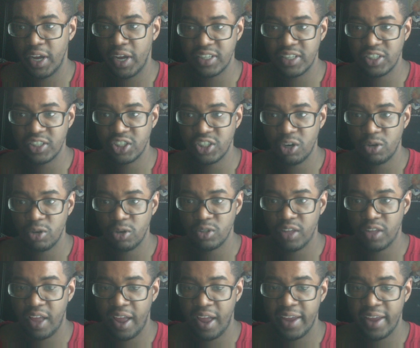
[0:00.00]
And shows
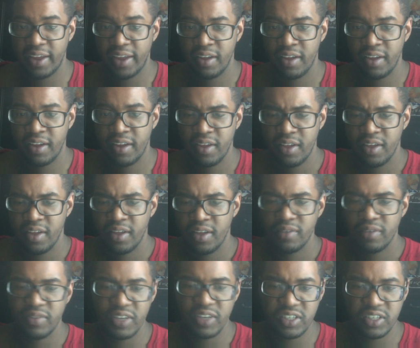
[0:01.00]
like
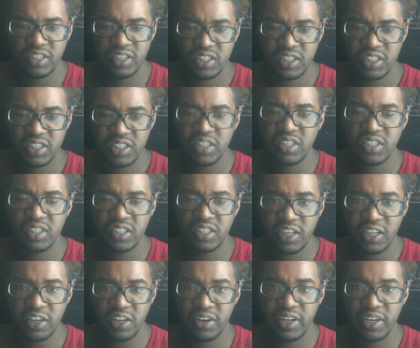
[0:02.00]
this
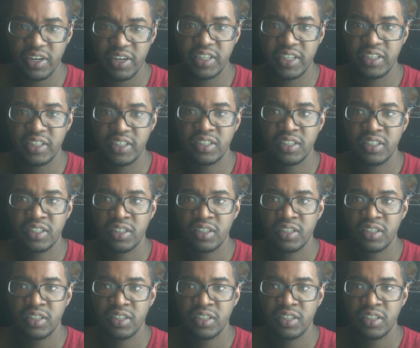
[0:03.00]
series.